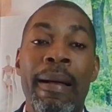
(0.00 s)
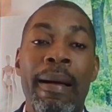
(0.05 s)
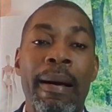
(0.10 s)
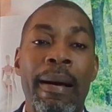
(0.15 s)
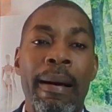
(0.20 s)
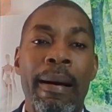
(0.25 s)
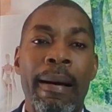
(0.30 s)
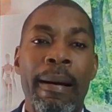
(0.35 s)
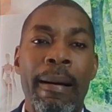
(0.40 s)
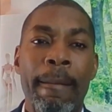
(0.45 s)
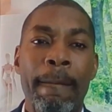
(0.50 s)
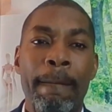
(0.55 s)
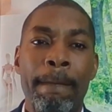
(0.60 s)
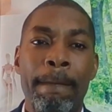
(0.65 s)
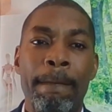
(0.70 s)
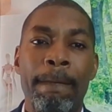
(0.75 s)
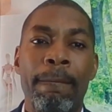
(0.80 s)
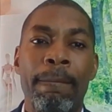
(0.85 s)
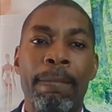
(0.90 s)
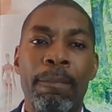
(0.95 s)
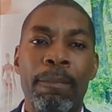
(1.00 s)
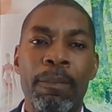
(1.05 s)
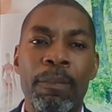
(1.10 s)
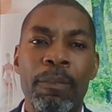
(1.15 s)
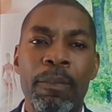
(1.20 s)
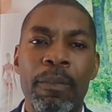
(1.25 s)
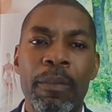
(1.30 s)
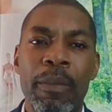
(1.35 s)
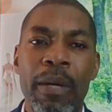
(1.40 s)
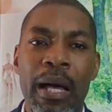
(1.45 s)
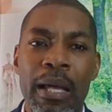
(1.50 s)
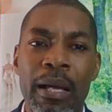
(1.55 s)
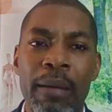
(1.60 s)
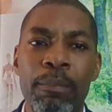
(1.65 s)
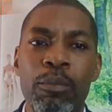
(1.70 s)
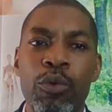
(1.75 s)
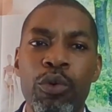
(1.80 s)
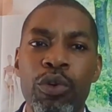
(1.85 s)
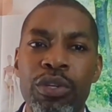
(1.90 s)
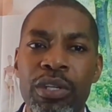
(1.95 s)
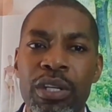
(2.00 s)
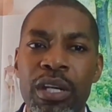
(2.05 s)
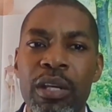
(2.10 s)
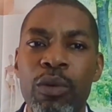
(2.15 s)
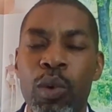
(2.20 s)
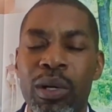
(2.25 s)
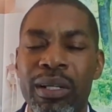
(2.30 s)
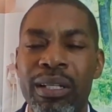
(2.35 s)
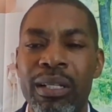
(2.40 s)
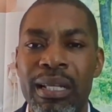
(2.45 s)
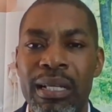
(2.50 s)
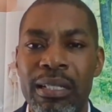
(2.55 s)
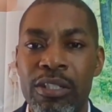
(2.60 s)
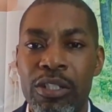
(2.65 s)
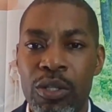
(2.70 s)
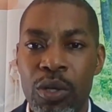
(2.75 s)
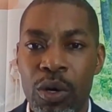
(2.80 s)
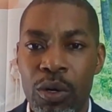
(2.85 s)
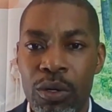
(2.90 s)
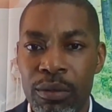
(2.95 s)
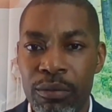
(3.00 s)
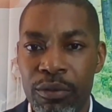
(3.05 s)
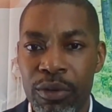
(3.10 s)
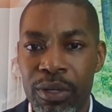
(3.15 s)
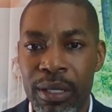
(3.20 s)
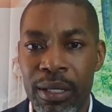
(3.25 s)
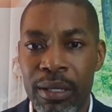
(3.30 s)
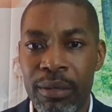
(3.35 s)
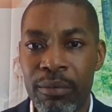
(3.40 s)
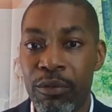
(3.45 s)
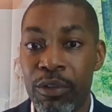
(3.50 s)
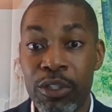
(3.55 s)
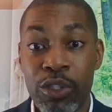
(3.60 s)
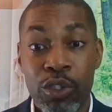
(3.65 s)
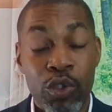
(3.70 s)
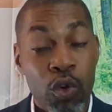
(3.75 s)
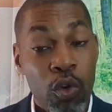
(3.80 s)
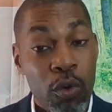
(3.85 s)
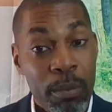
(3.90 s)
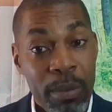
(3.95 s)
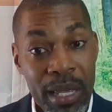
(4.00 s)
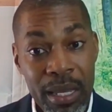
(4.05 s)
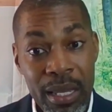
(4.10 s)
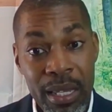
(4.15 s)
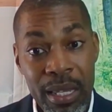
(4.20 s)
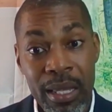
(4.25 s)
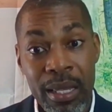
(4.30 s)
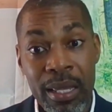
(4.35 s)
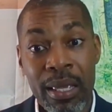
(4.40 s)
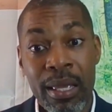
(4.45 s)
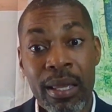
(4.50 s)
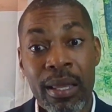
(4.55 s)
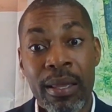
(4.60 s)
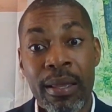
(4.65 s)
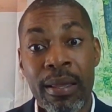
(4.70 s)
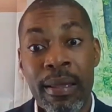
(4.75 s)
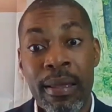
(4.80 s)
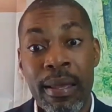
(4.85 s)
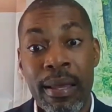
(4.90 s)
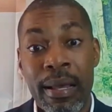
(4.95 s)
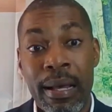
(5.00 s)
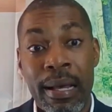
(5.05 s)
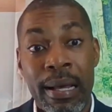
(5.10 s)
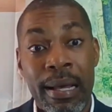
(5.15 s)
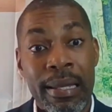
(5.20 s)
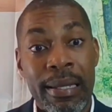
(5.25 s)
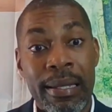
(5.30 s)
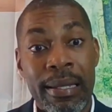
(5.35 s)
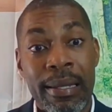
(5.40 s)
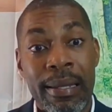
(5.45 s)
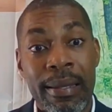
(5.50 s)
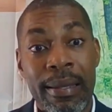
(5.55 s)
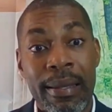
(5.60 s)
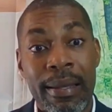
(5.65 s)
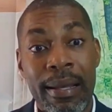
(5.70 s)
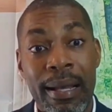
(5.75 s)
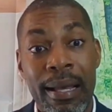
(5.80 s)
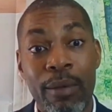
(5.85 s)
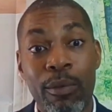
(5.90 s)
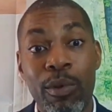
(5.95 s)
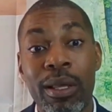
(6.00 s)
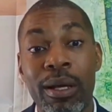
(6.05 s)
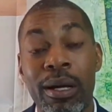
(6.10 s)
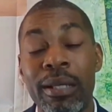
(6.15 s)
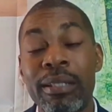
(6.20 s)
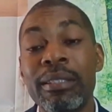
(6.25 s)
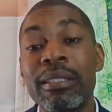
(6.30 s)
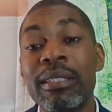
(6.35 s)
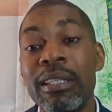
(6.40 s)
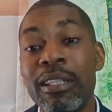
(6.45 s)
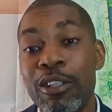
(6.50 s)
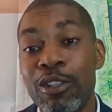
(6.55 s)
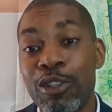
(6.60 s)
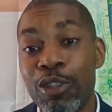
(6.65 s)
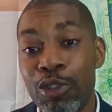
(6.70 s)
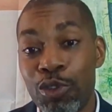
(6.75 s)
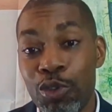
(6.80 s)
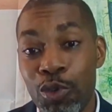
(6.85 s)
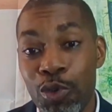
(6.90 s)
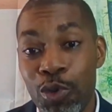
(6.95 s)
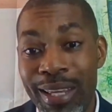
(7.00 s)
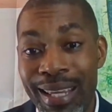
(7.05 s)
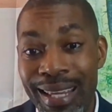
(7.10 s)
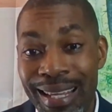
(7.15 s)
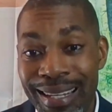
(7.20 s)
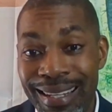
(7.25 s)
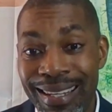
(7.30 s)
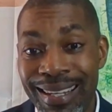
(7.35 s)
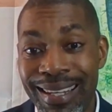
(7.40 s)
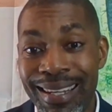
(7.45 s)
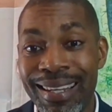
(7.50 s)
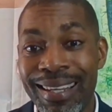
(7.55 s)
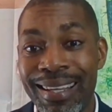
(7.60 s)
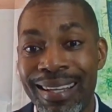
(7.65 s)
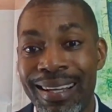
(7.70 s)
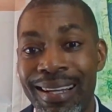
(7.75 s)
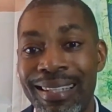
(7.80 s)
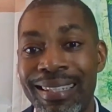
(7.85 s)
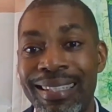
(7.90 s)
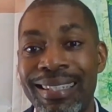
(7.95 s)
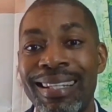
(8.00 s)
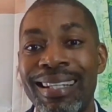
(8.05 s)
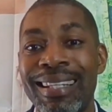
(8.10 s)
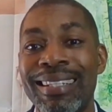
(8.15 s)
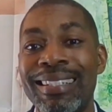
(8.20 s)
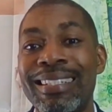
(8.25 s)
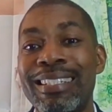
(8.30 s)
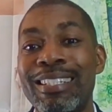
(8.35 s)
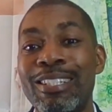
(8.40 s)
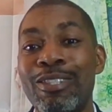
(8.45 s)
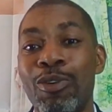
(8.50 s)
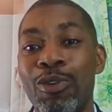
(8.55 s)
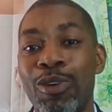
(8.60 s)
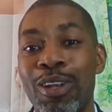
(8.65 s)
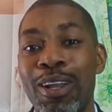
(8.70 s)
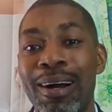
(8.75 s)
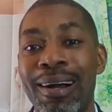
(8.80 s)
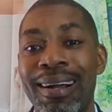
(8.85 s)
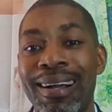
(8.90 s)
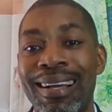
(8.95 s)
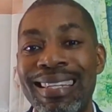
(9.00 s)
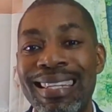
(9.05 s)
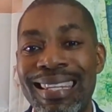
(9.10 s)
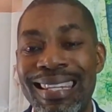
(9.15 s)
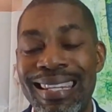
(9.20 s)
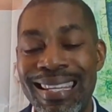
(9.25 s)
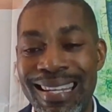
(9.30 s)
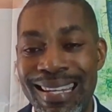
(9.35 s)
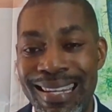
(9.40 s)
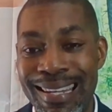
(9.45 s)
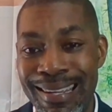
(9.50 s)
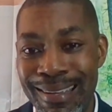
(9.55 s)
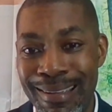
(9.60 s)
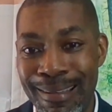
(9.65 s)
Um, I appreciate what it has done for so many, and I will continue to do it until it is no longer needed.